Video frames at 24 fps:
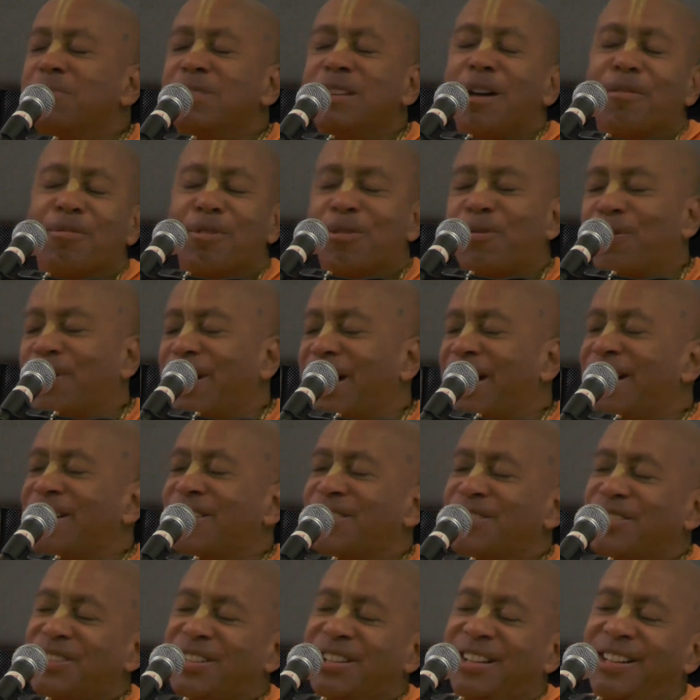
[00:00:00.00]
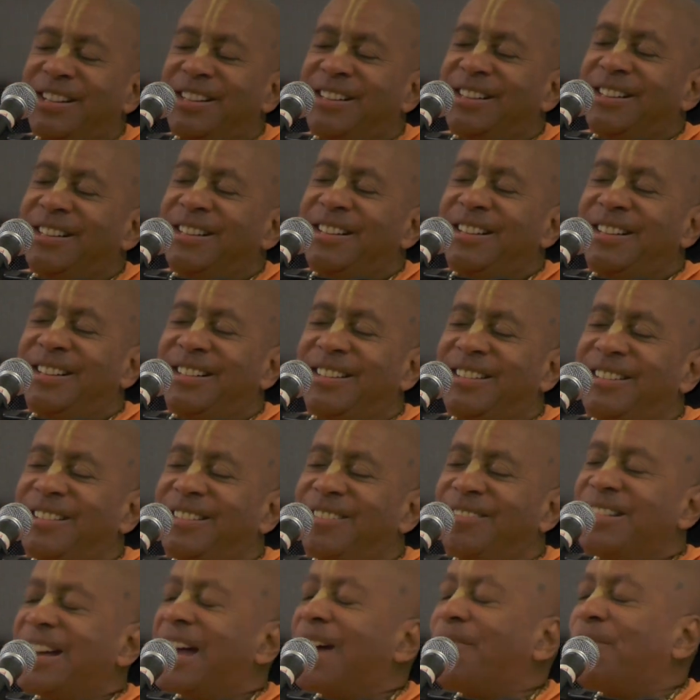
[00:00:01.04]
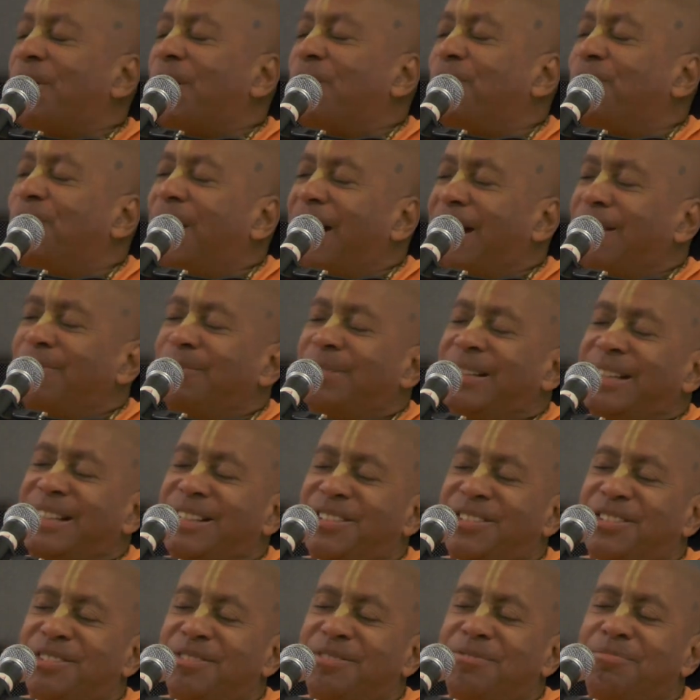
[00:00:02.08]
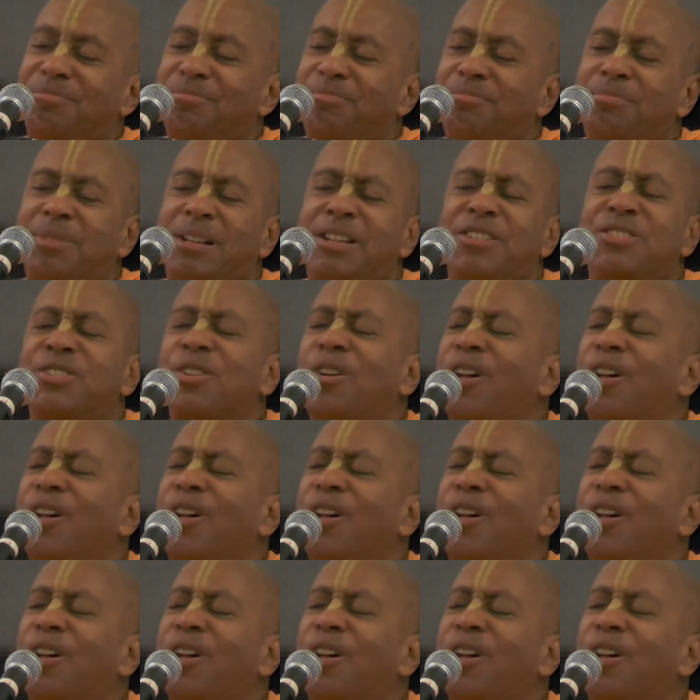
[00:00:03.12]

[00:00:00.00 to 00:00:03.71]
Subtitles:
love affairs, we have our families, but it's